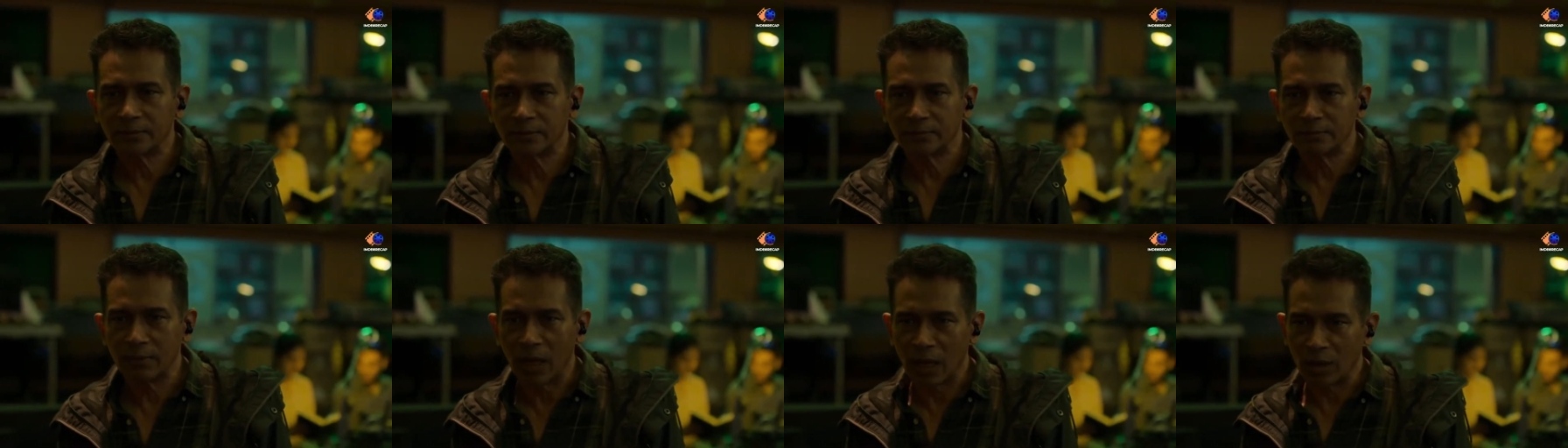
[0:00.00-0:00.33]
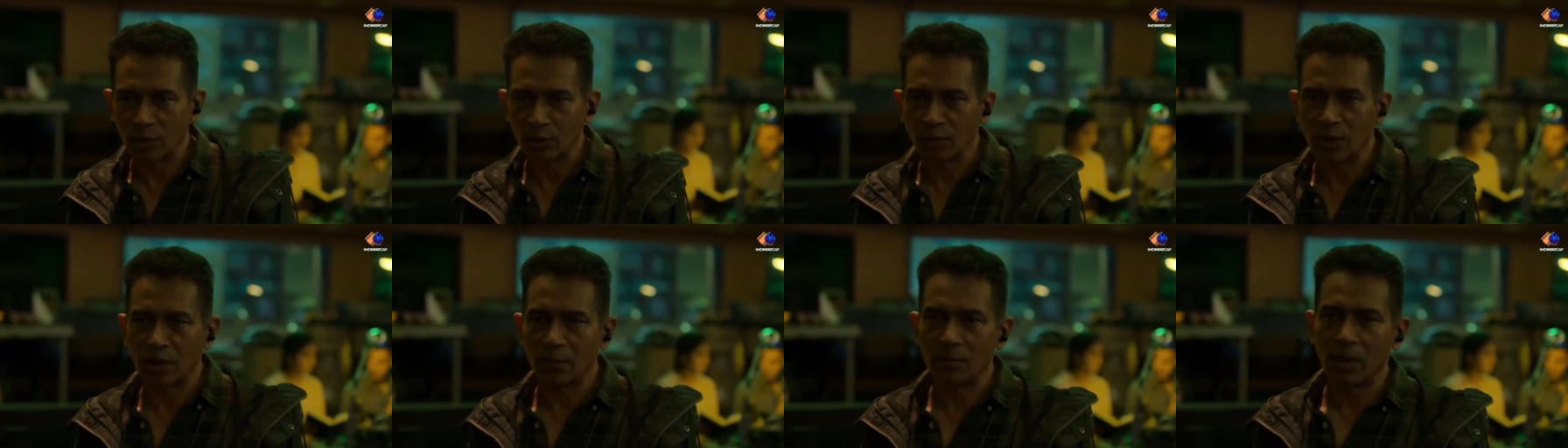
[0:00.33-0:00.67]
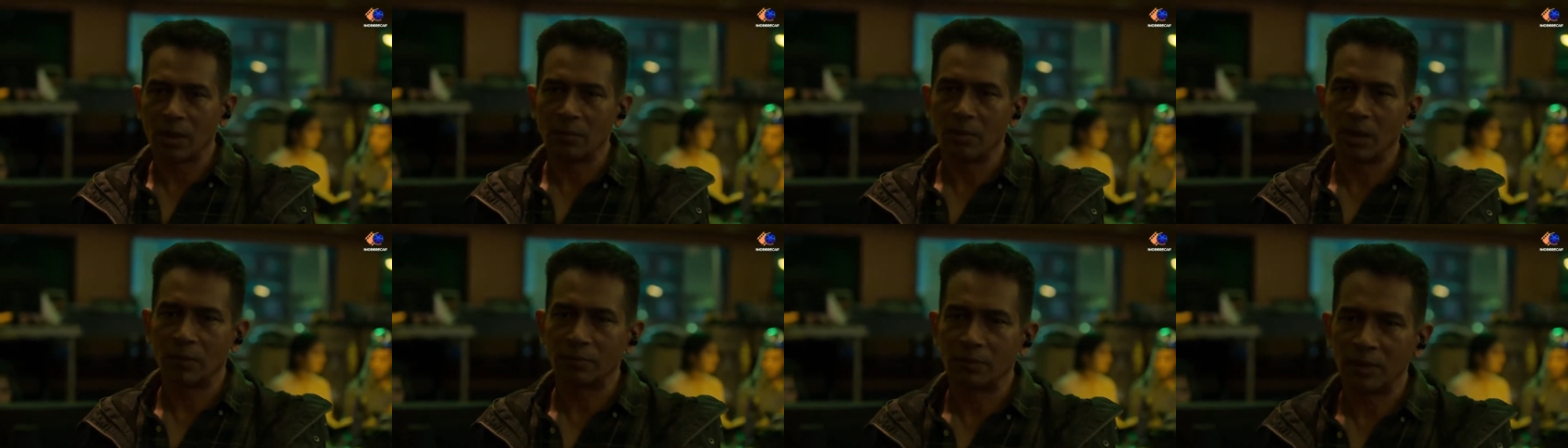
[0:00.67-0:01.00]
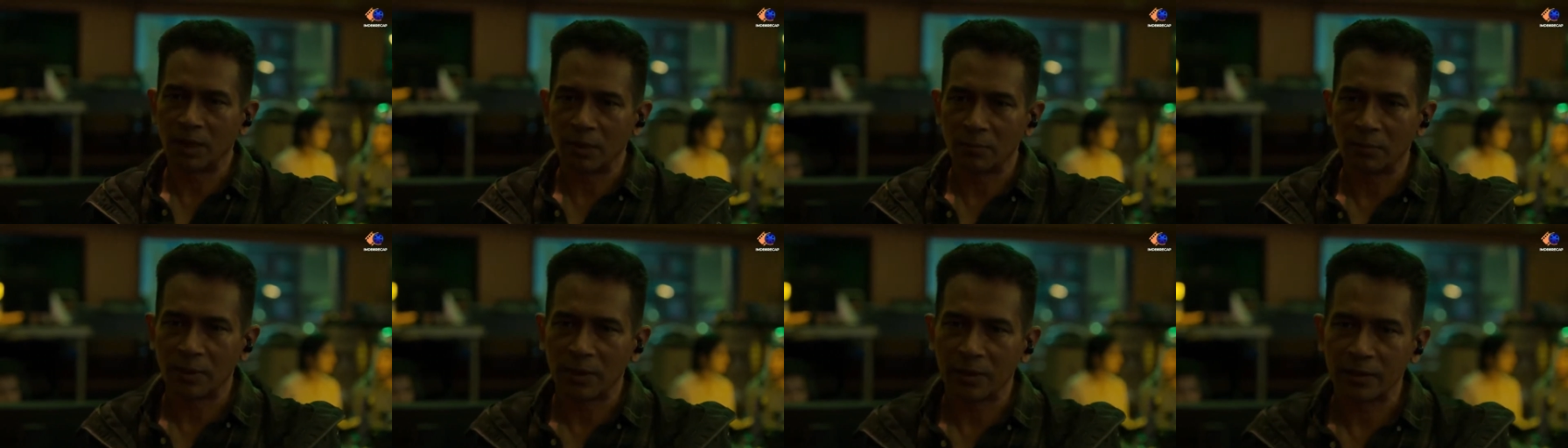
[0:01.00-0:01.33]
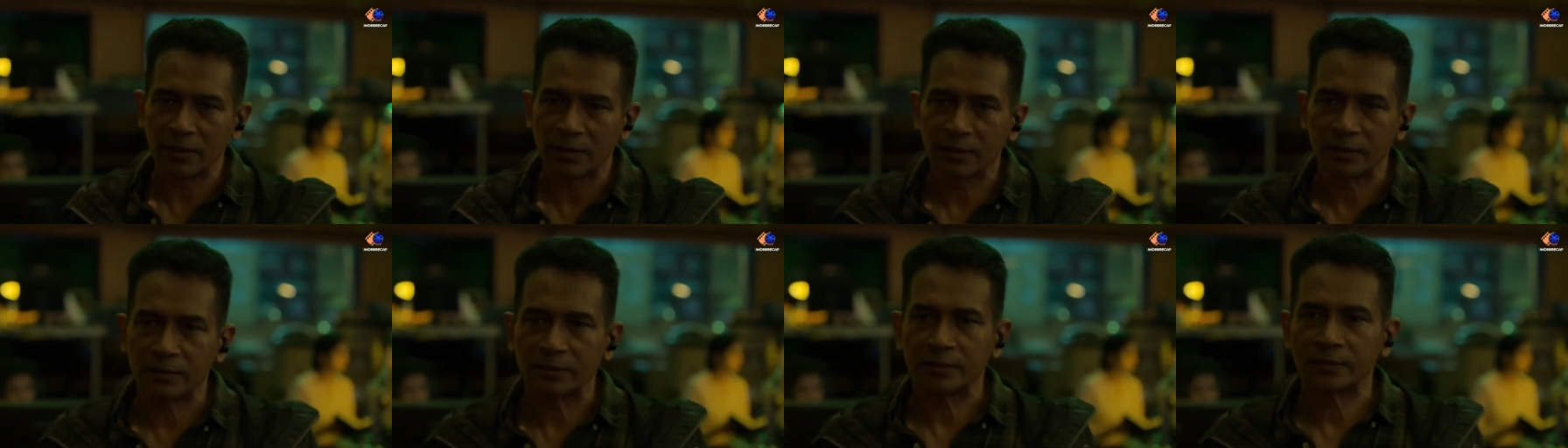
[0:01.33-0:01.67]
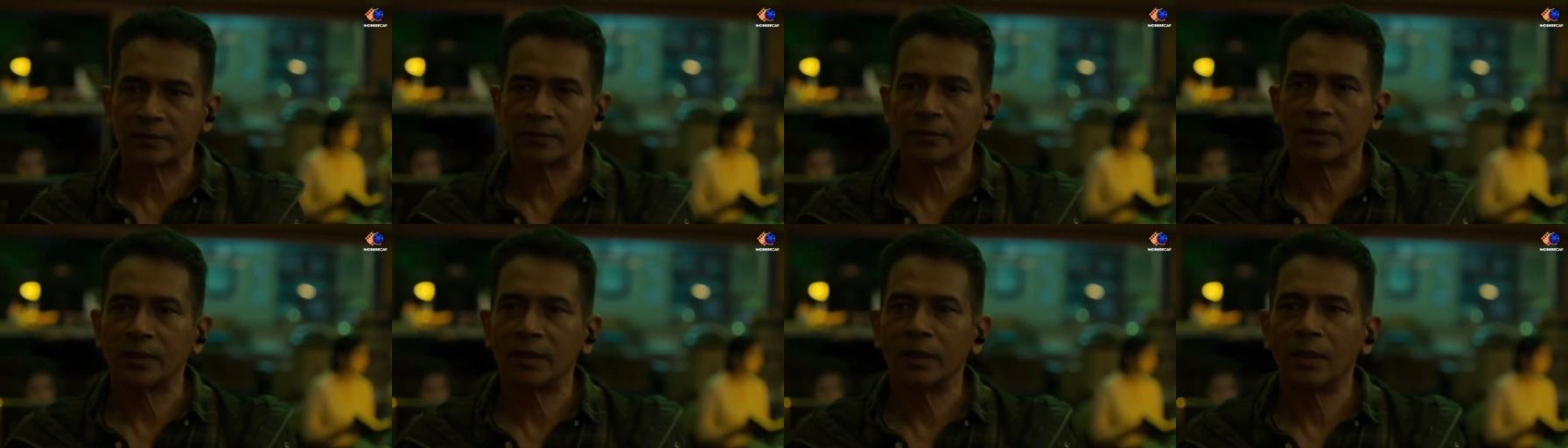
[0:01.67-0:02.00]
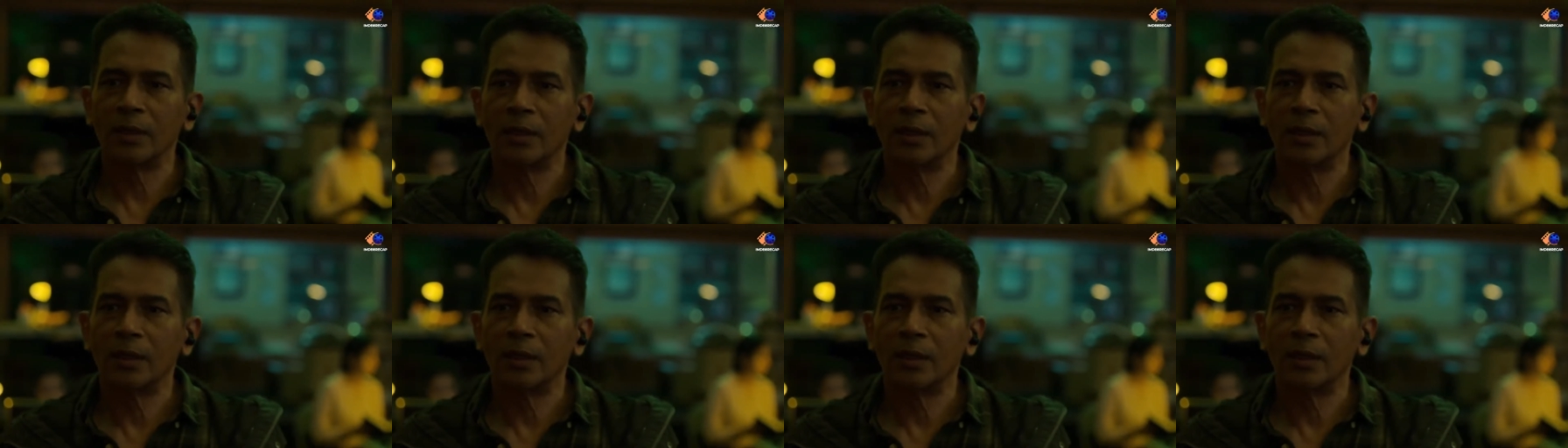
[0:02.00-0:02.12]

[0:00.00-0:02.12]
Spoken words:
Javed questions her why she has selected